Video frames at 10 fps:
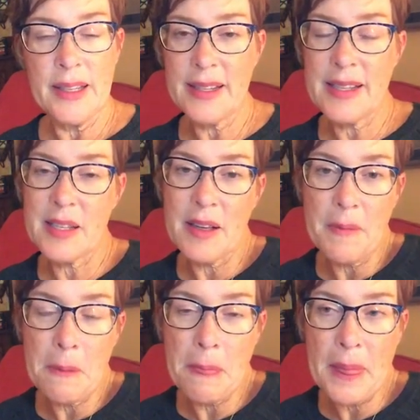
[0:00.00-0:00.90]
It's
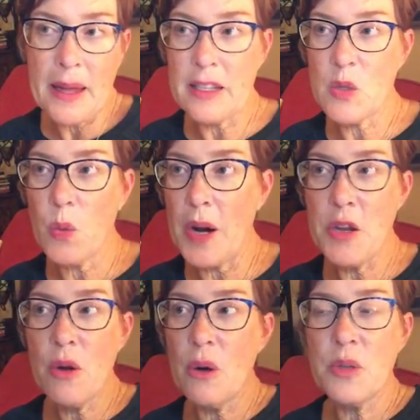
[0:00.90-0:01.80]
it's when
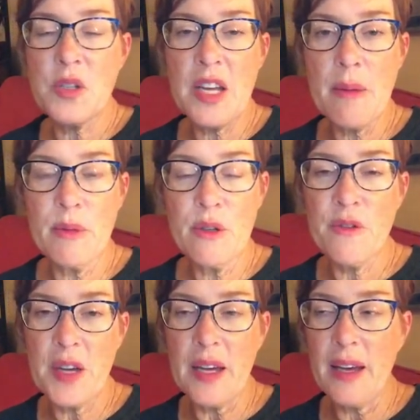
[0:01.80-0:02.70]
you go see a
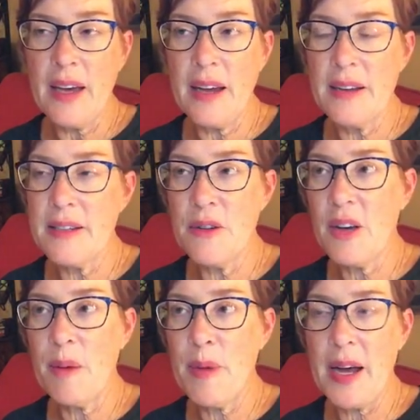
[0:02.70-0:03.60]
movie and you
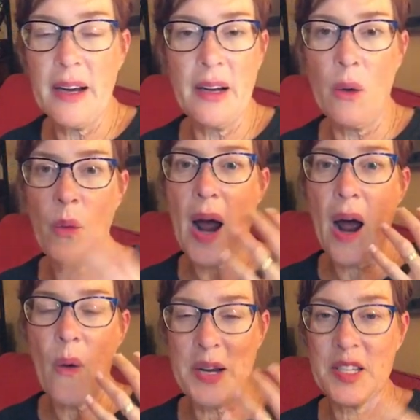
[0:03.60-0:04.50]
come back and go,
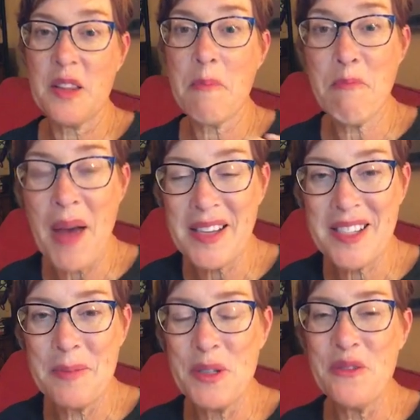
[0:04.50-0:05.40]
"Wow, I saw the
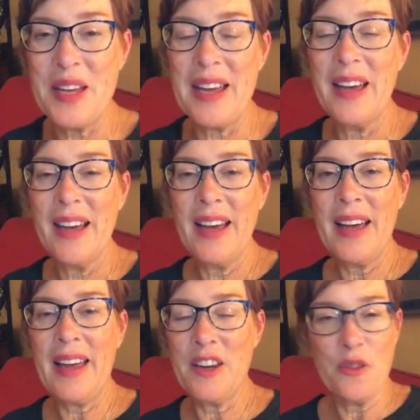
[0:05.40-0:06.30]
best movie,"
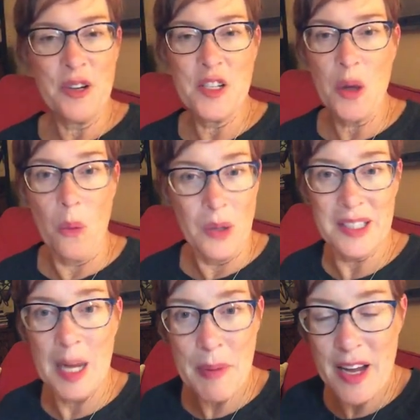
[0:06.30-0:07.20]
and your friends go, "Well,
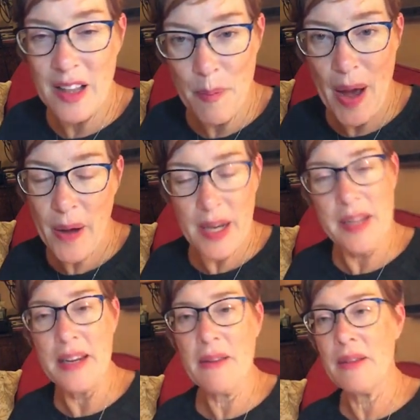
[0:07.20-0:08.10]
tell me all about
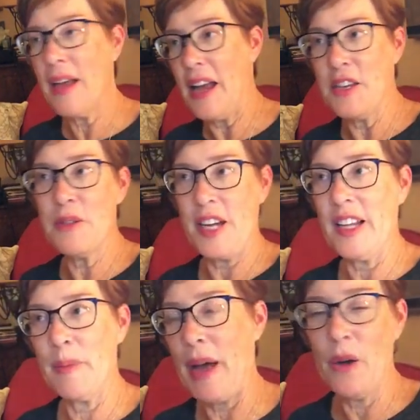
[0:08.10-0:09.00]
it," and you and you
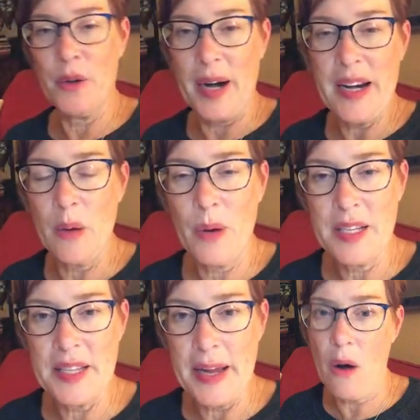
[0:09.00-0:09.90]
tell them how great it
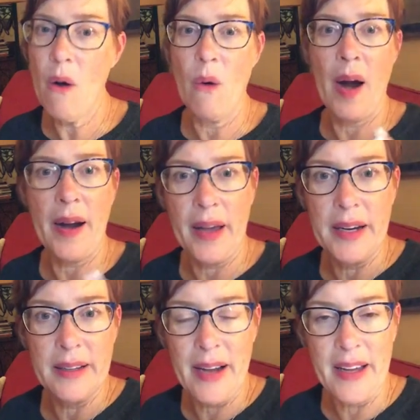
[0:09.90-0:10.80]
was, go, "Oh, I
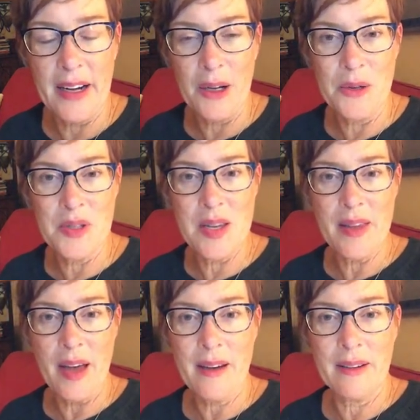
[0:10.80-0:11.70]
gotta, I gotta go see
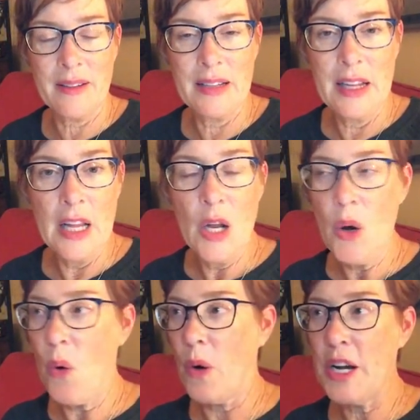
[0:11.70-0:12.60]
that,"
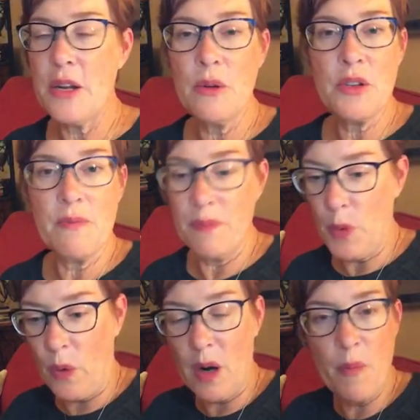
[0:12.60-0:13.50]
or you
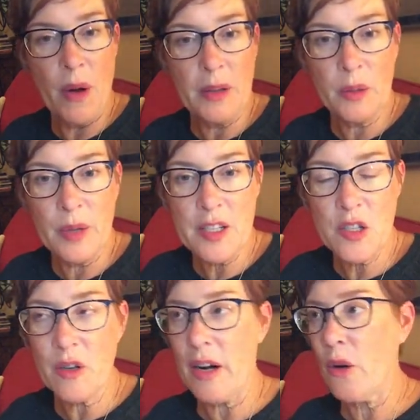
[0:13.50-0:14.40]
or at the
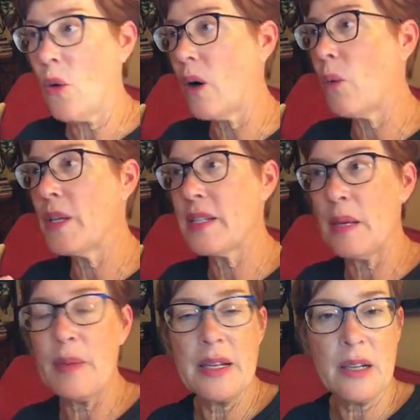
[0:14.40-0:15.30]
restaurant, or when
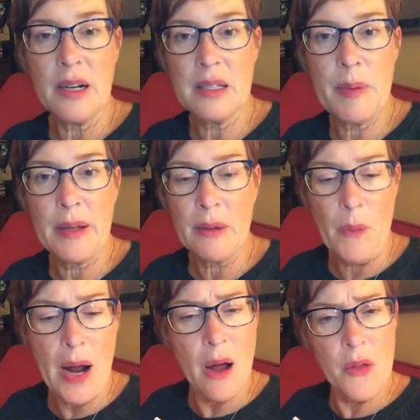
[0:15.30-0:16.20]
somebody talks about,
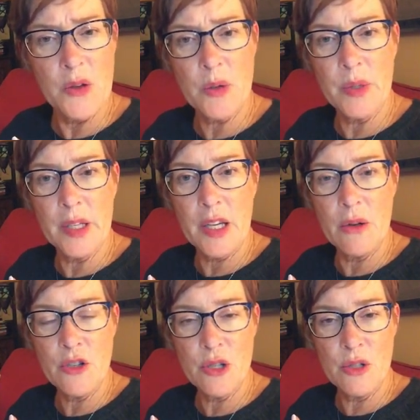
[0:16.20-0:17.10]
wow, those are really
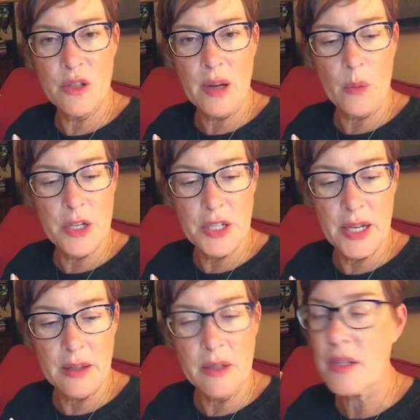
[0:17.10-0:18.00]
cute shoes you got. Where'd you
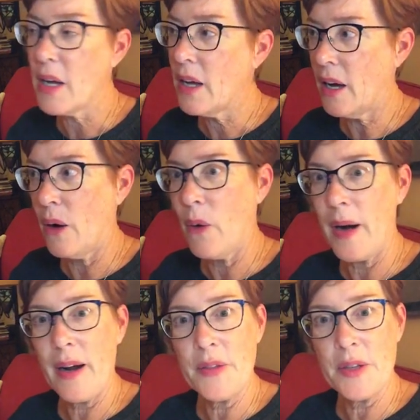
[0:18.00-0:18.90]
get those? Oh,
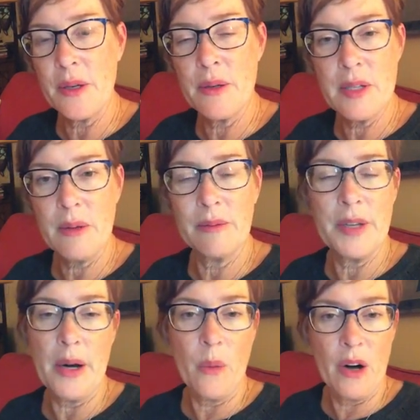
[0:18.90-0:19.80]
I got those, at,
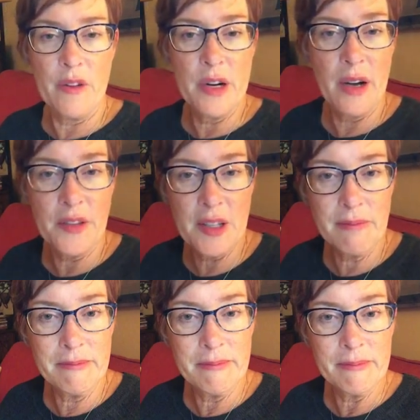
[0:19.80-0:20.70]
you know, wherever you got them.